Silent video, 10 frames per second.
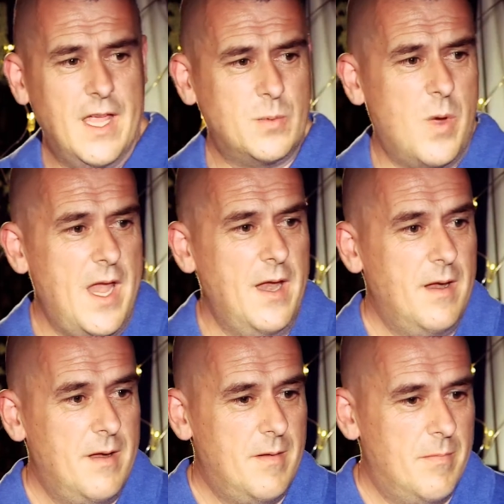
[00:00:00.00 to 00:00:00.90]
is when
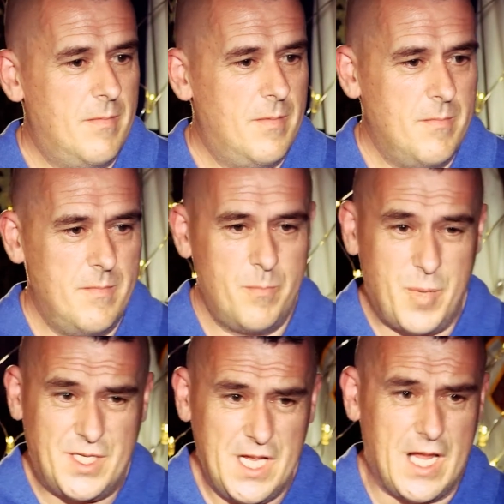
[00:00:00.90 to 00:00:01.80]

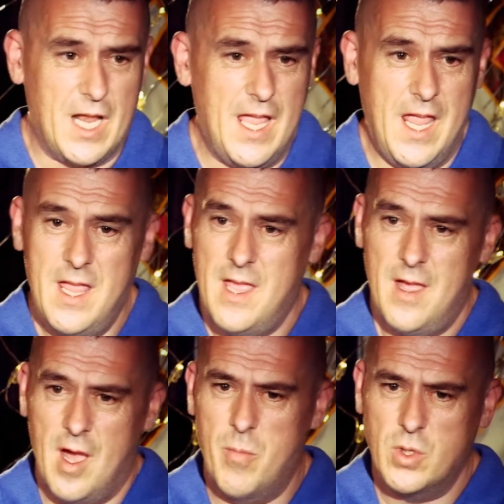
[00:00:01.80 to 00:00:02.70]
particularly
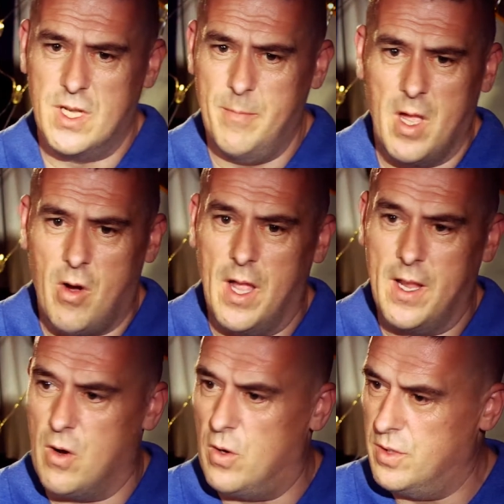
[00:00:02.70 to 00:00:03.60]
a Muslim guy
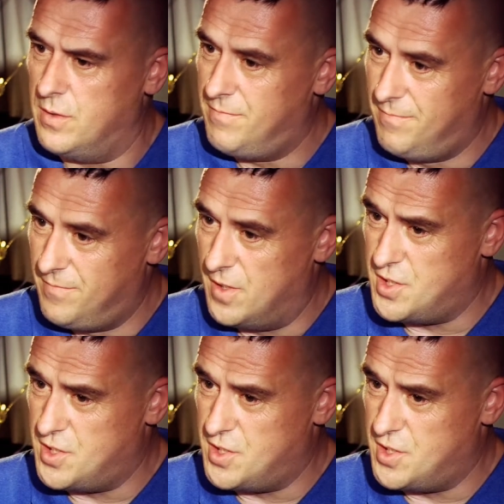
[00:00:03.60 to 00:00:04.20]
got on the